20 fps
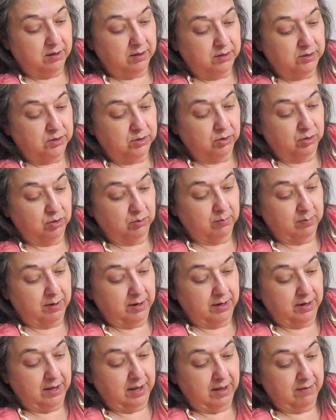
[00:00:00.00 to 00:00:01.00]
So you
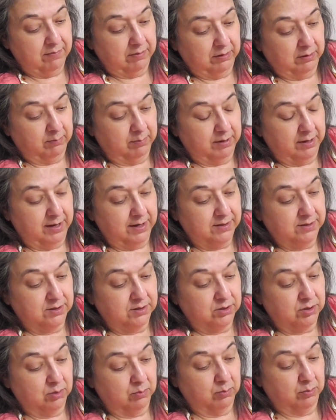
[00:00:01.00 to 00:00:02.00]
might have a little bit excess.
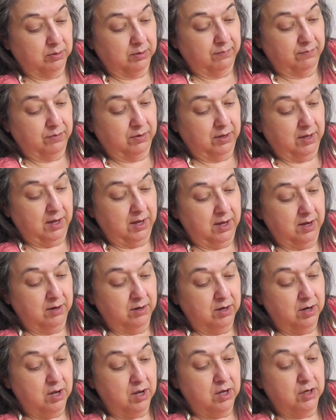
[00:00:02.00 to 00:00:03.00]
So if you can,
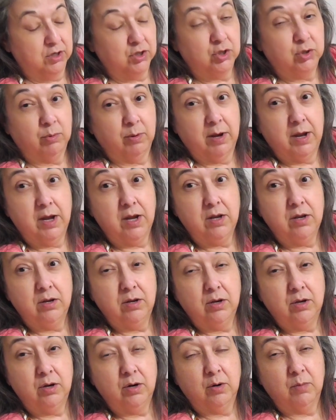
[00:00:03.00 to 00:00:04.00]
drain
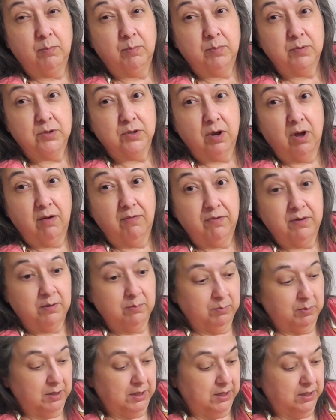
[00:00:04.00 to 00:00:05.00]
your
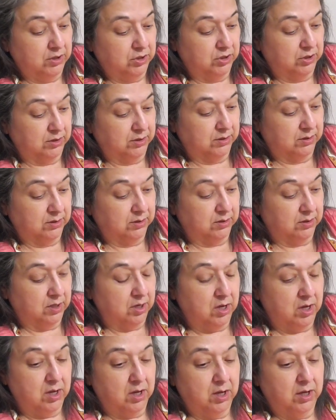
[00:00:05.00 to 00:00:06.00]
softened peaches
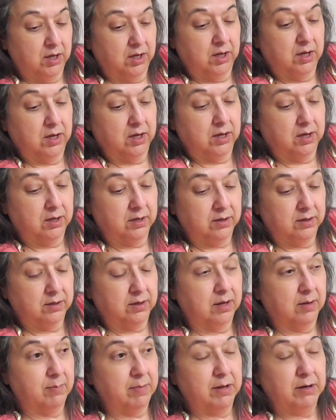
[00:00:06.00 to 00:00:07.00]
in
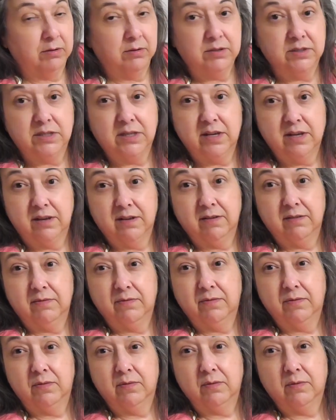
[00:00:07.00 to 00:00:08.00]
a metal
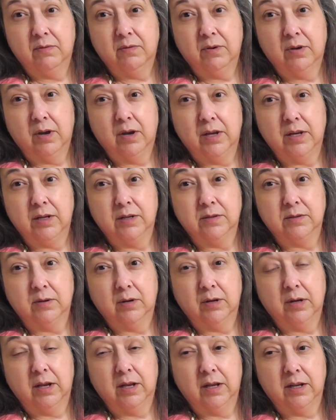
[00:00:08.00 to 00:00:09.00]
sieve and
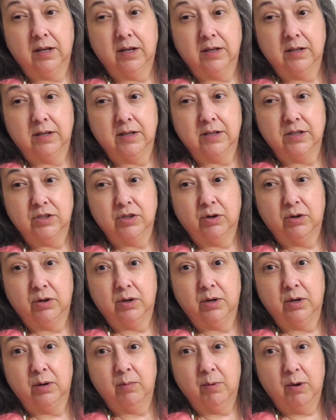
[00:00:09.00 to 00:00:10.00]
insert it
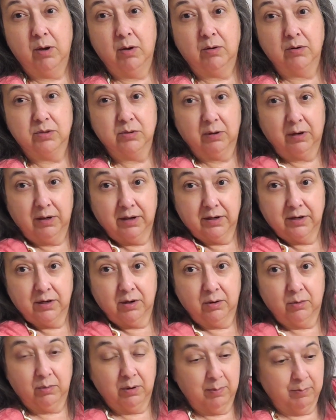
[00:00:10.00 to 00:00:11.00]
in a bowl. So let
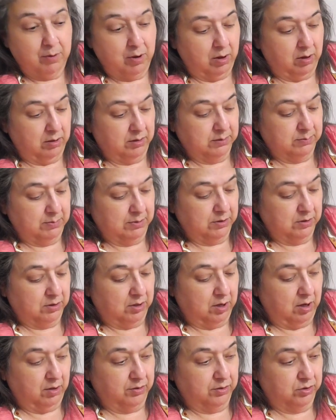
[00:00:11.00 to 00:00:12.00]
it drip
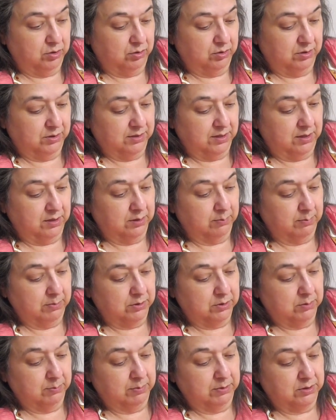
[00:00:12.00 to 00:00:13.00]
all the juices out as
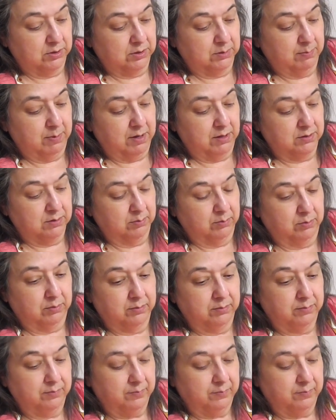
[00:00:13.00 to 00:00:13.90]
much as possible.